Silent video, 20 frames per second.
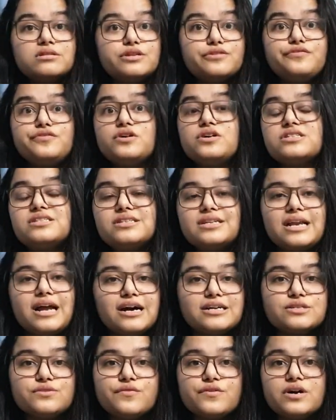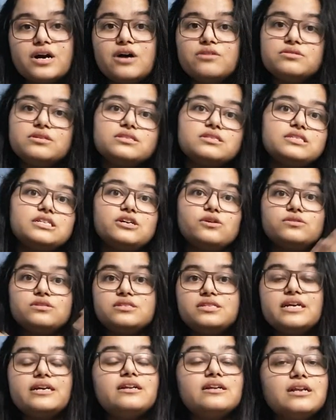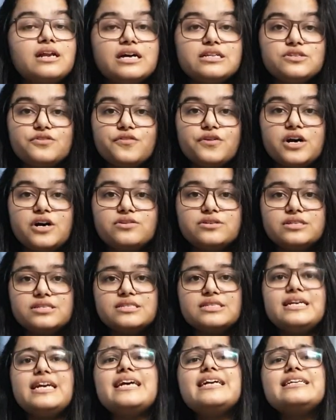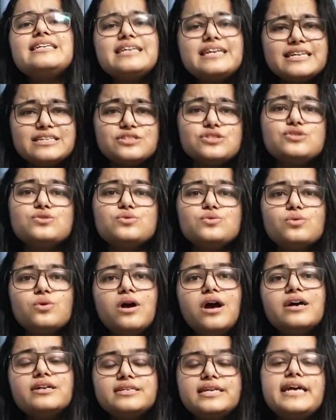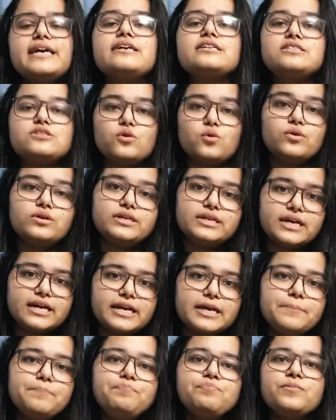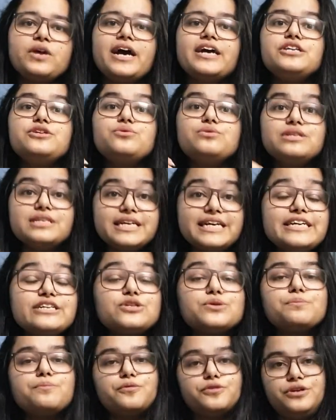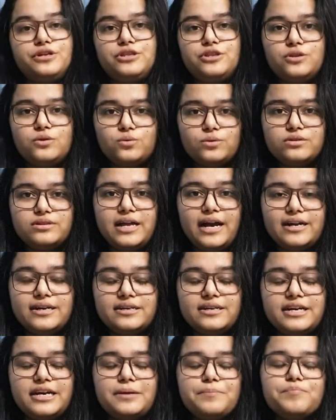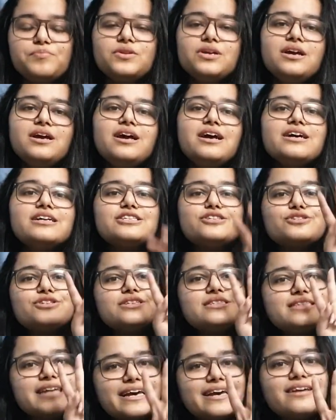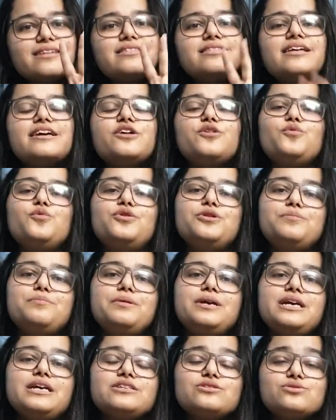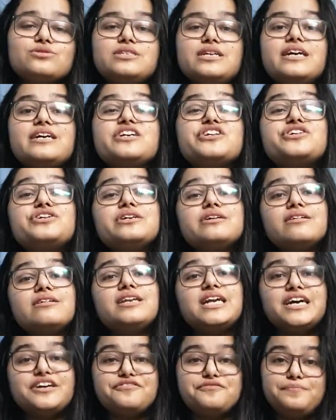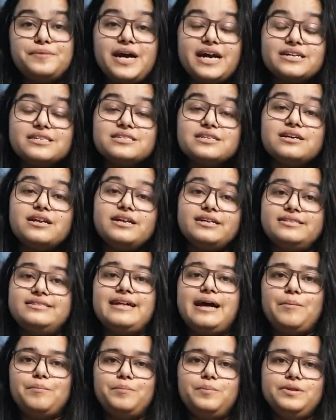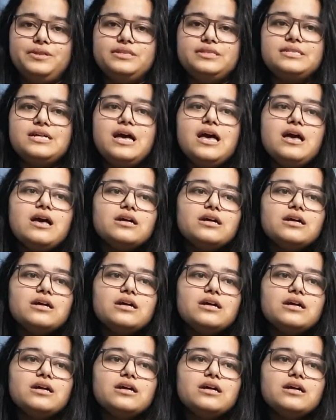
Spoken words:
the first class of accountancy or the second class of accountancy. It needs to take its own time, and you need to put in that time. So the second thing would be to take real life practical examples.